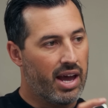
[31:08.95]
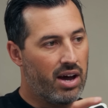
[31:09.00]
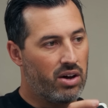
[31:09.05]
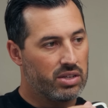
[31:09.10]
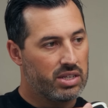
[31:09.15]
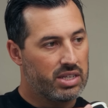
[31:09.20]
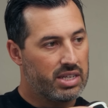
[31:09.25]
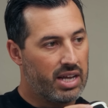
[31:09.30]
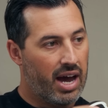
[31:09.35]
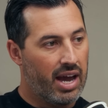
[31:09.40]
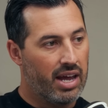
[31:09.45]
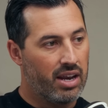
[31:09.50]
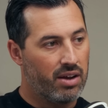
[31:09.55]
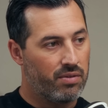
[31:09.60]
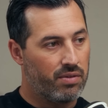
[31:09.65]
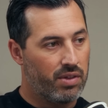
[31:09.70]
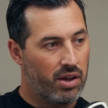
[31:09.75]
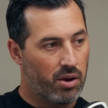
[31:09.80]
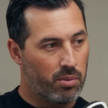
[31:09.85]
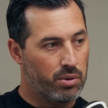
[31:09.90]
outside
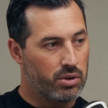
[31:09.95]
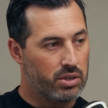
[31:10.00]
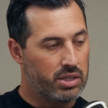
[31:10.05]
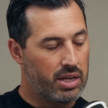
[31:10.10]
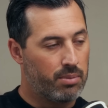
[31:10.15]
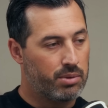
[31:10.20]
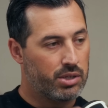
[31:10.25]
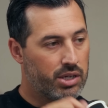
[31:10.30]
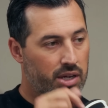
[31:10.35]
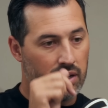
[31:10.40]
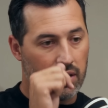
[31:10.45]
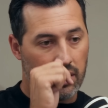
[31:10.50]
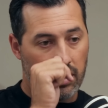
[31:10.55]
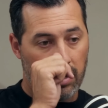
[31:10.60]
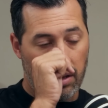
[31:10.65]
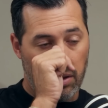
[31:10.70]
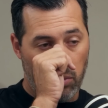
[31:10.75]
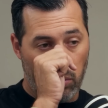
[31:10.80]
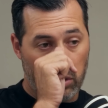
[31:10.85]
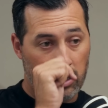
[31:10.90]
of their perception,
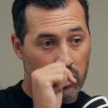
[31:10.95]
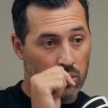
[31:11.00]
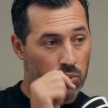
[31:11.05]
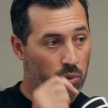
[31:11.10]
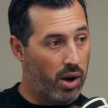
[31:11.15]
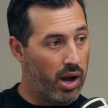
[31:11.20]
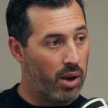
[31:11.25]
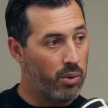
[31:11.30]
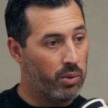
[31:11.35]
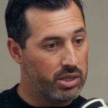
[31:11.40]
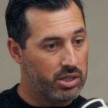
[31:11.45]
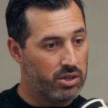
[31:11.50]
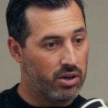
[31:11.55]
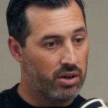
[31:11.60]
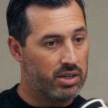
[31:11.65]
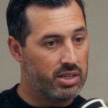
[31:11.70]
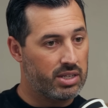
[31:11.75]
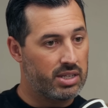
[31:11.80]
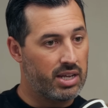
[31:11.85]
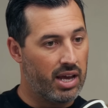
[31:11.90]
which is why we
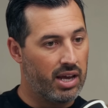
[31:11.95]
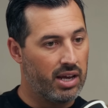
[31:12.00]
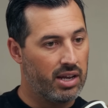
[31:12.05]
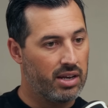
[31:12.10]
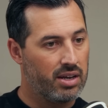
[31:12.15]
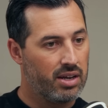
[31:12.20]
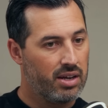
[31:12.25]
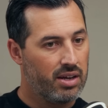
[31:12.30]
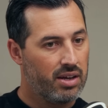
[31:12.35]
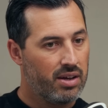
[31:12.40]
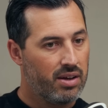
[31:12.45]
started saying,